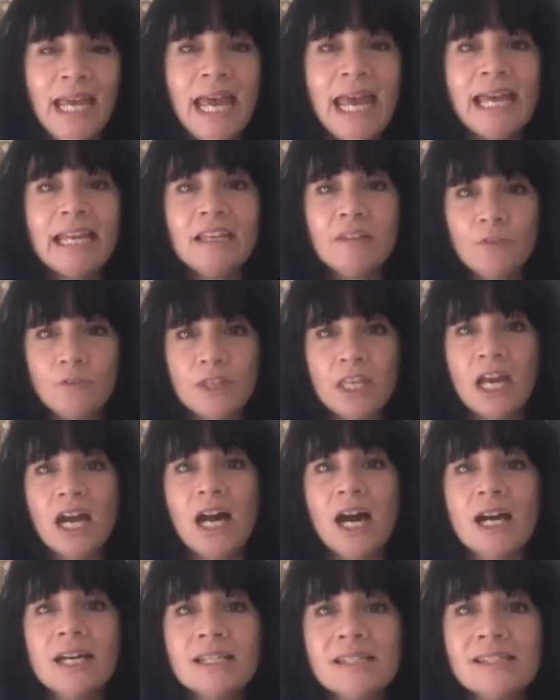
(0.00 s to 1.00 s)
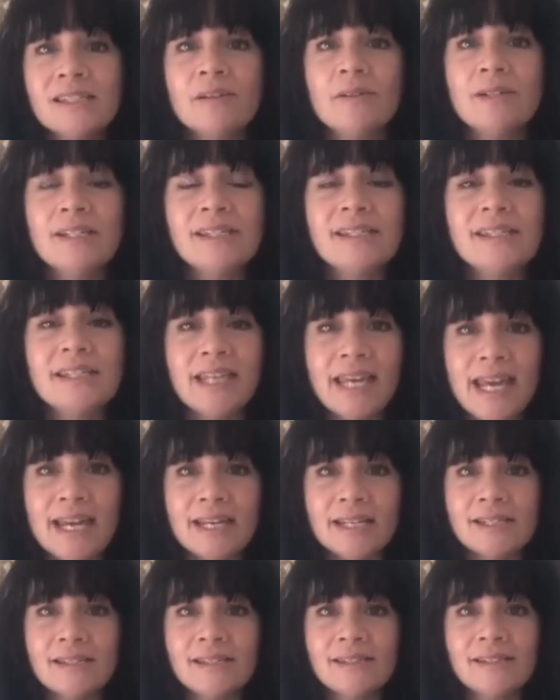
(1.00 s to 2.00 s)
And if the answer is
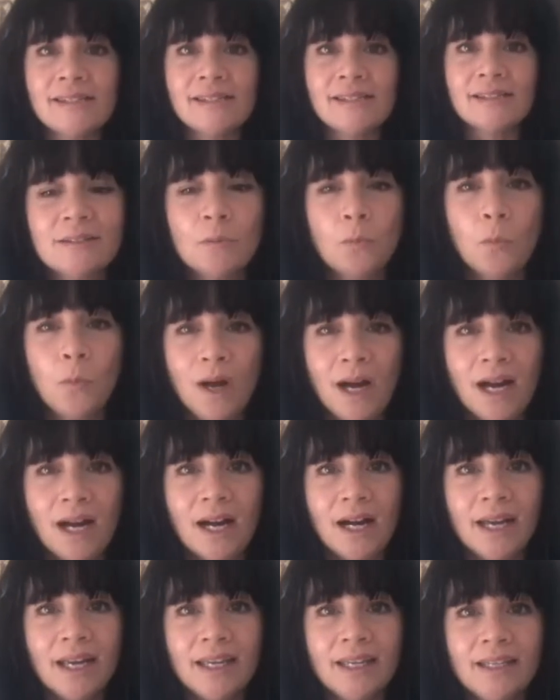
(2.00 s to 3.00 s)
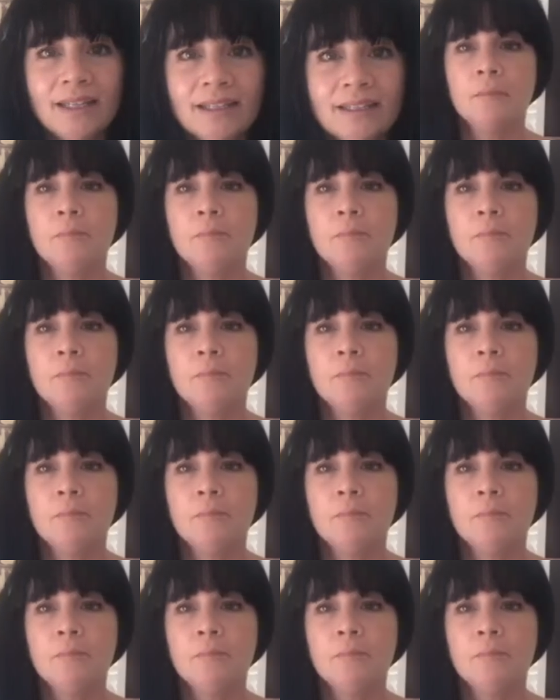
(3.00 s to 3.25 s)
yes, why?